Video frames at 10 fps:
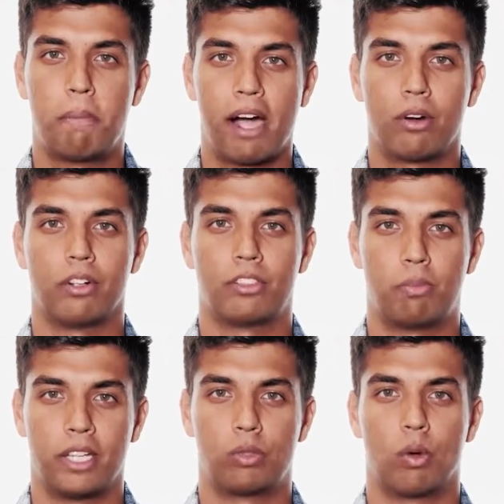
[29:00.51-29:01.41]
the power of
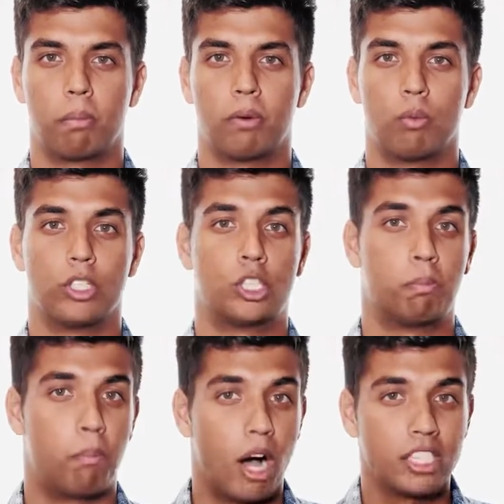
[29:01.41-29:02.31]
Spacewarp
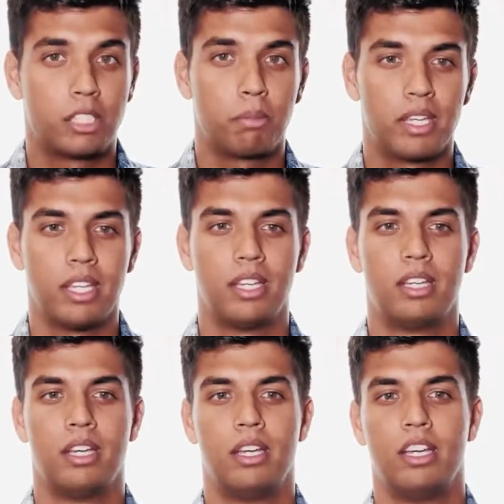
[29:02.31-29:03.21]
responsibly,
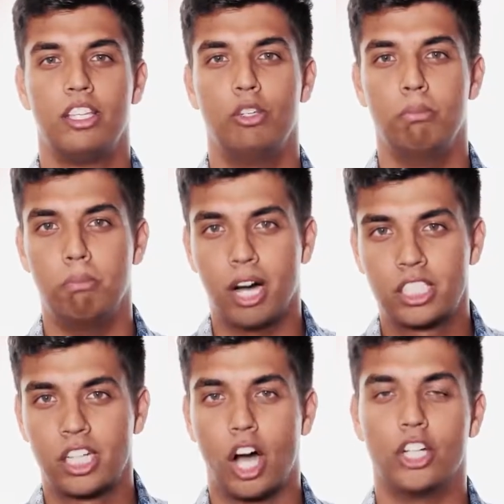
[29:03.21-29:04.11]
you
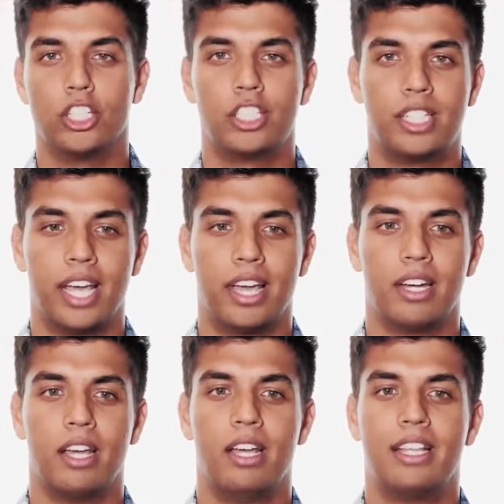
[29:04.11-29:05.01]
must
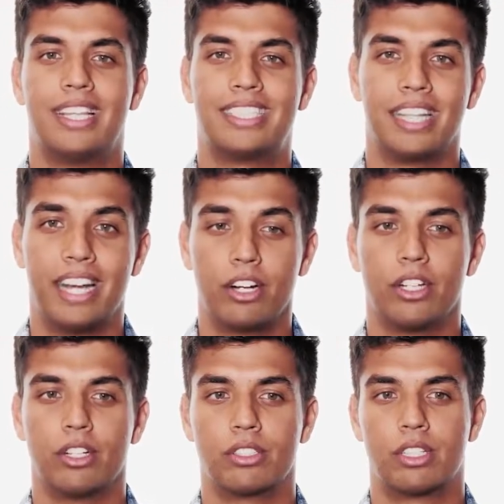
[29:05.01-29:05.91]
understand the
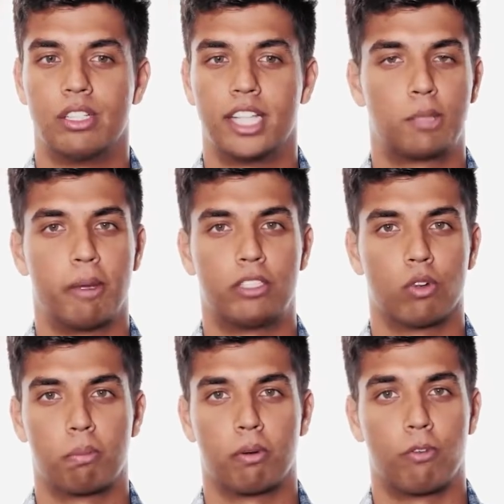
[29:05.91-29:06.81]
scenarios that
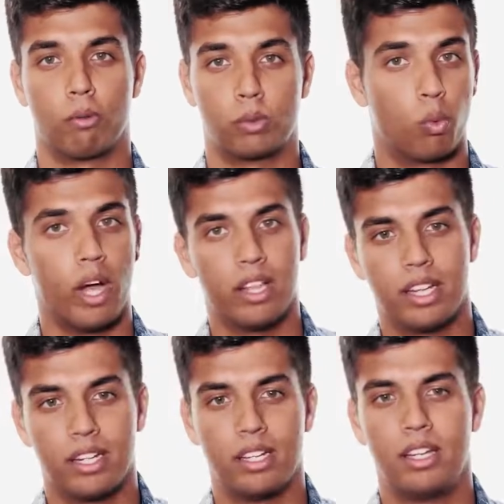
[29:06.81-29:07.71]
Spacewarp performs well
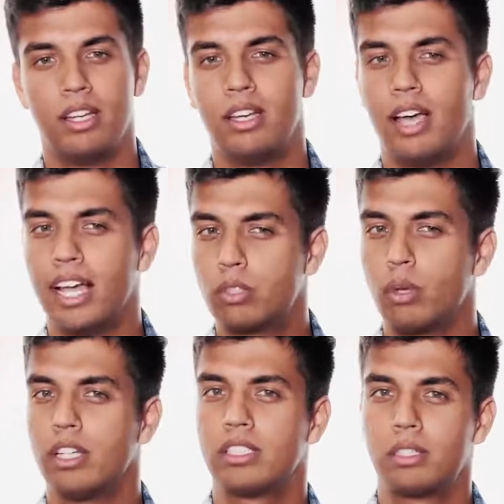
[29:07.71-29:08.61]
in, as
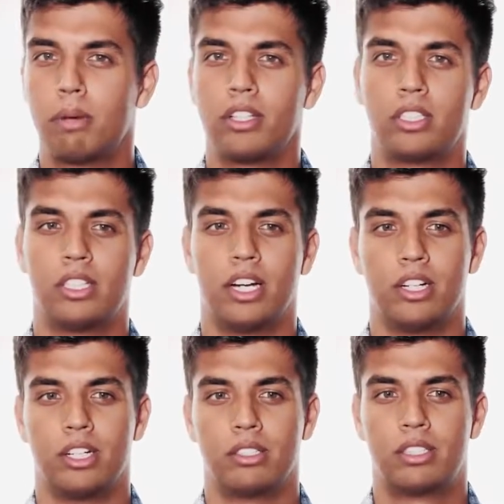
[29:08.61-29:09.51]
well as some other
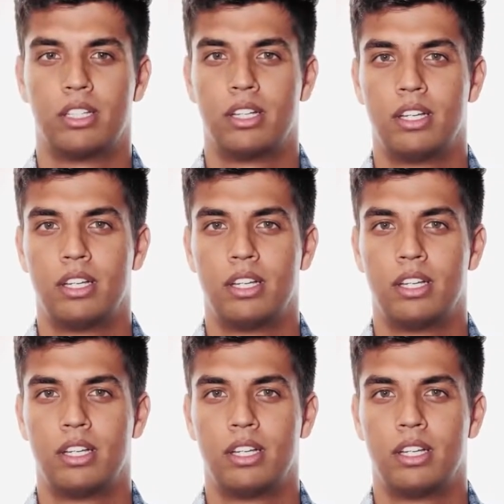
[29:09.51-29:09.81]
scenarios